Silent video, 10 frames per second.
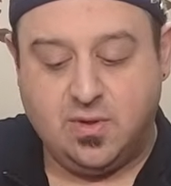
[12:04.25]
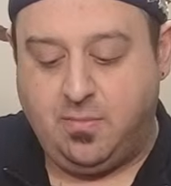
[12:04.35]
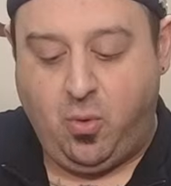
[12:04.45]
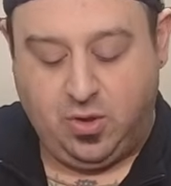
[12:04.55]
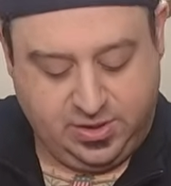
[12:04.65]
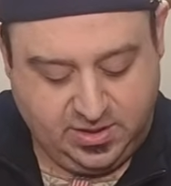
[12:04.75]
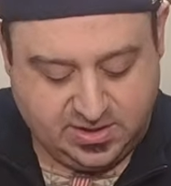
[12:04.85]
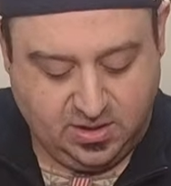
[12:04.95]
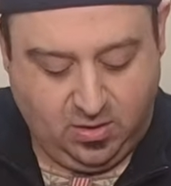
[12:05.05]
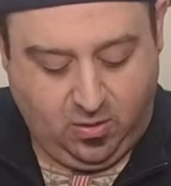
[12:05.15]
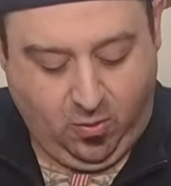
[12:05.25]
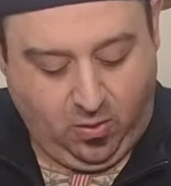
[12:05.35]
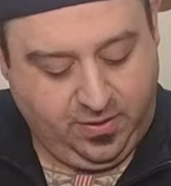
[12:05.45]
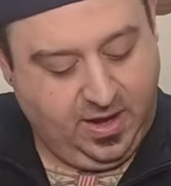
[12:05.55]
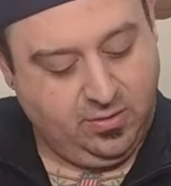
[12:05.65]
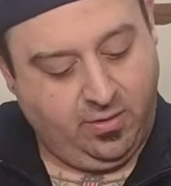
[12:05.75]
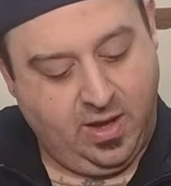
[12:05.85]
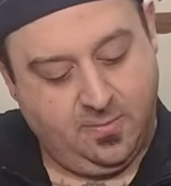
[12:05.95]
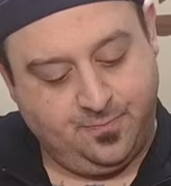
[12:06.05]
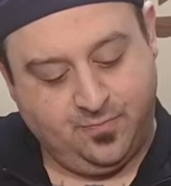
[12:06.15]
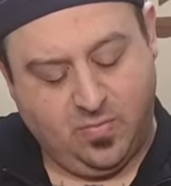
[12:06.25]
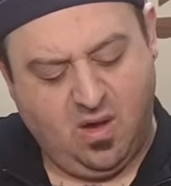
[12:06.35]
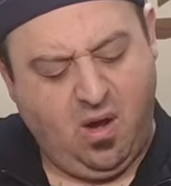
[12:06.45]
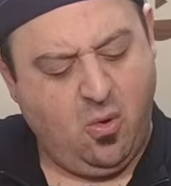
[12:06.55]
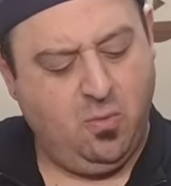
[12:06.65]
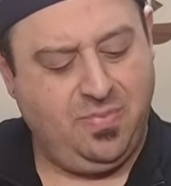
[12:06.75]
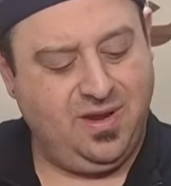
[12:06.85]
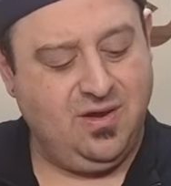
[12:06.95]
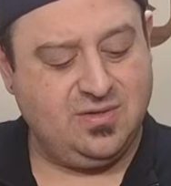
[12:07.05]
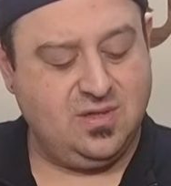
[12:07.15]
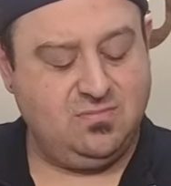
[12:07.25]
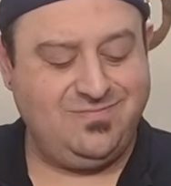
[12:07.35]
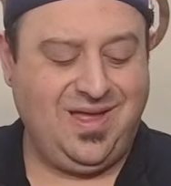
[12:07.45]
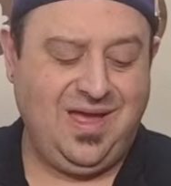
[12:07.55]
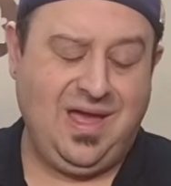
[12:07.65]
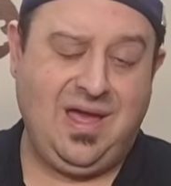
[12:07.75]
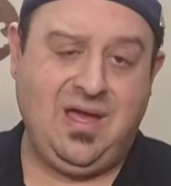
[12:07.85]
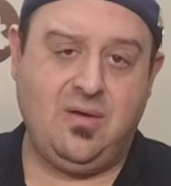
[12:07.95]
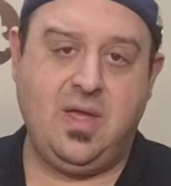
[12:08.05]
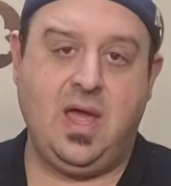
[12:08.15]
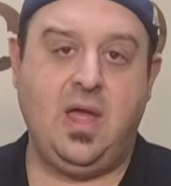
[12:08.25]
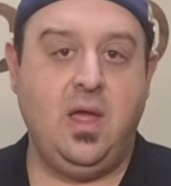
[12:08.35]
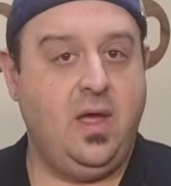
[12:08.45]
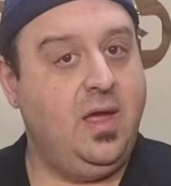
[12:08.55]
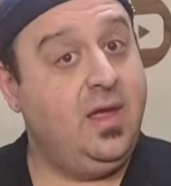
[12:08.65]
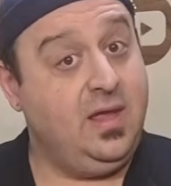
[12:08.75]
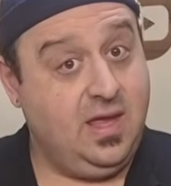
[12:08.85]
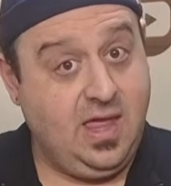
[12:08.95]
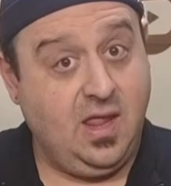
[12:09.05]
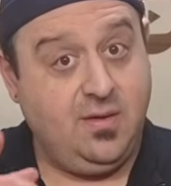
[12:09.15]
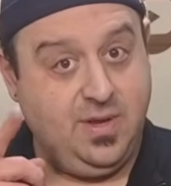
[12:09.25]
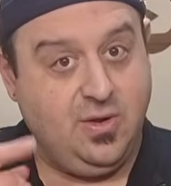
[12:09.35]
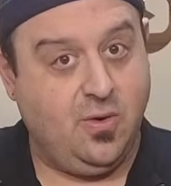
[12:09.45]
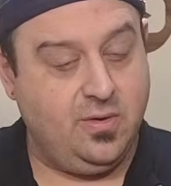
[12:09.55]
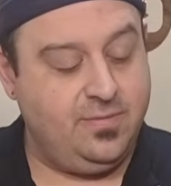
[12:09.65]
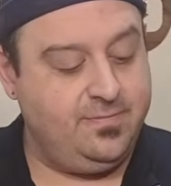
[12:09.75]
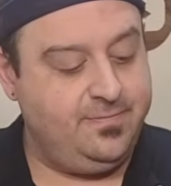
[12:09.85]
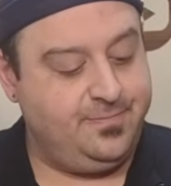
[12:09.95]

The portion doesn't look all that great. Oh, but here's... okay. You're killing me, Gordon.